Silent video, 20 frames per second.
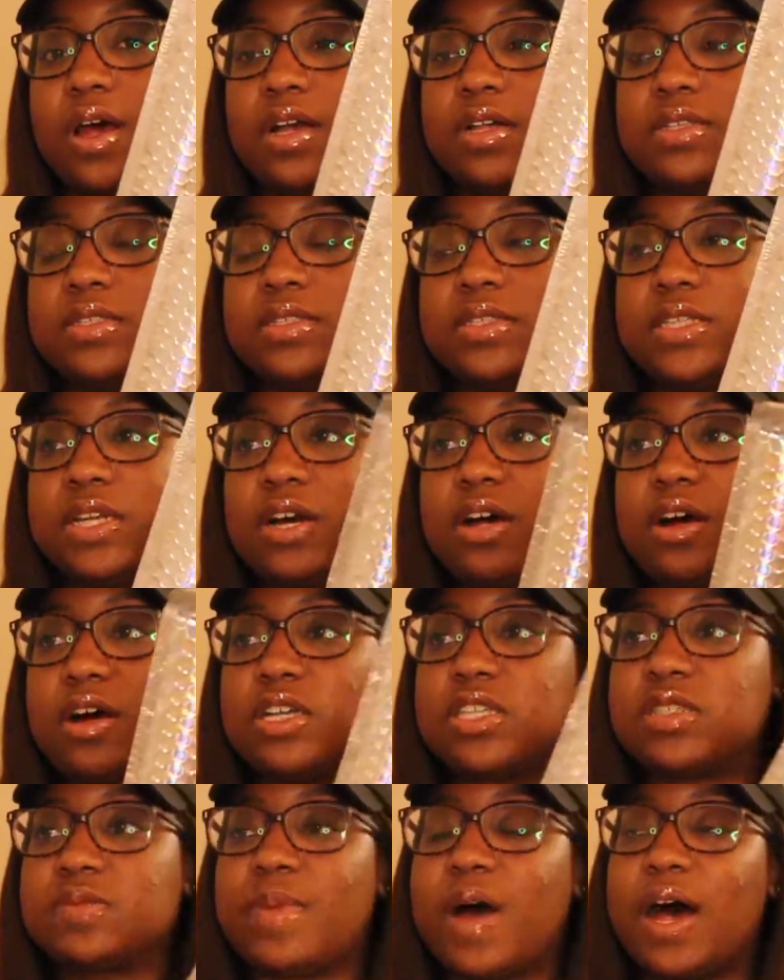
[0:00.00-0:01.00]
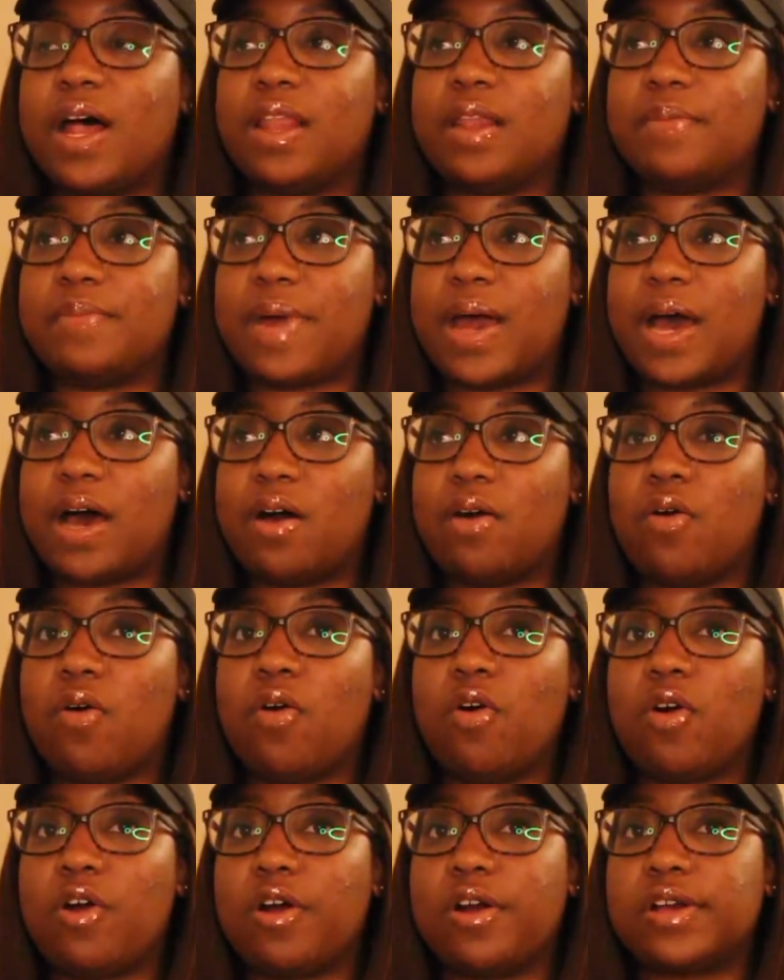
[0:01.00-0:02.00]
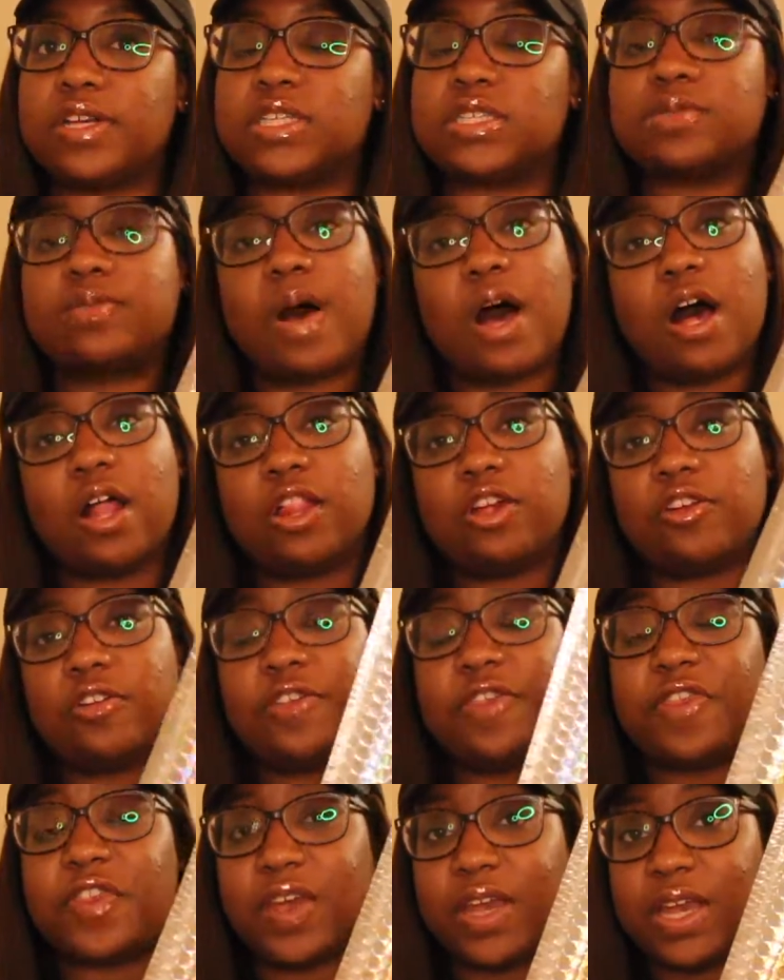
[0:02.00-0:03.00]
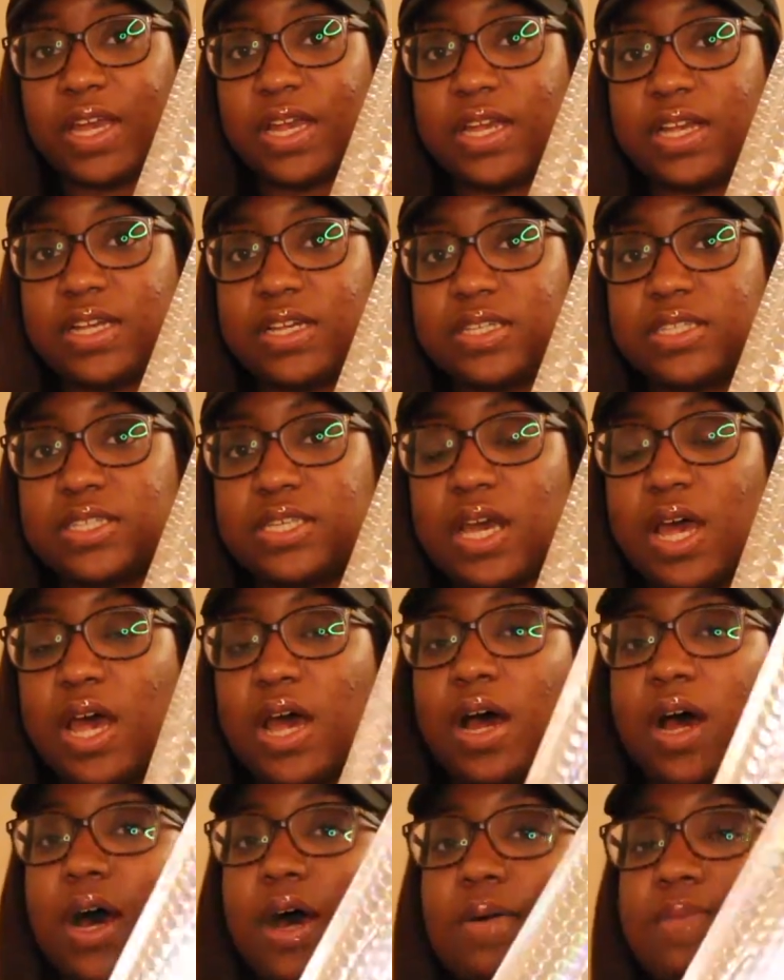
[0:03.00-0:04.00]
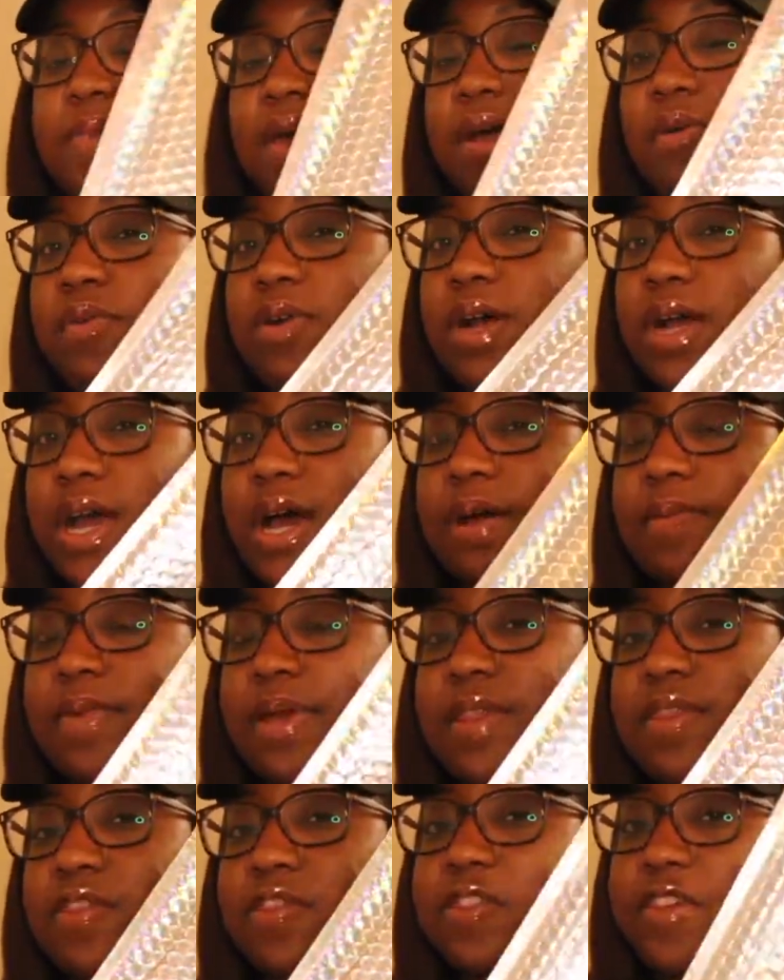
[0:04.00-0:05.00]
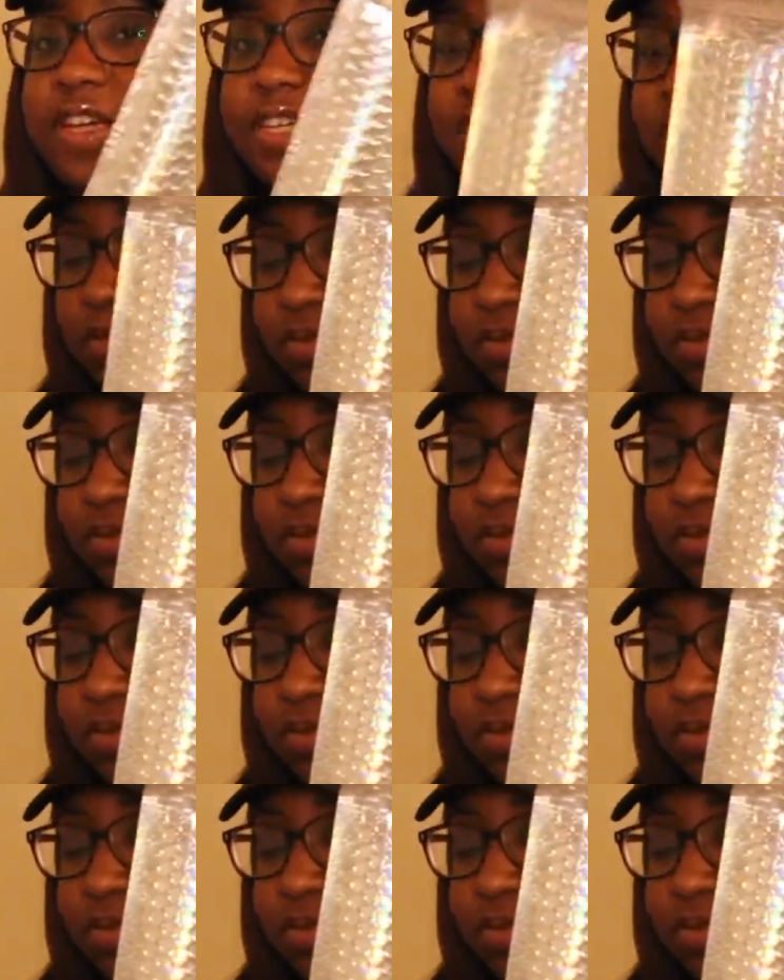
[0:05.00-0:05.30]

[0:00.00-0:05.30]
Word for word: still a small amount or smaller things, um, they will come in this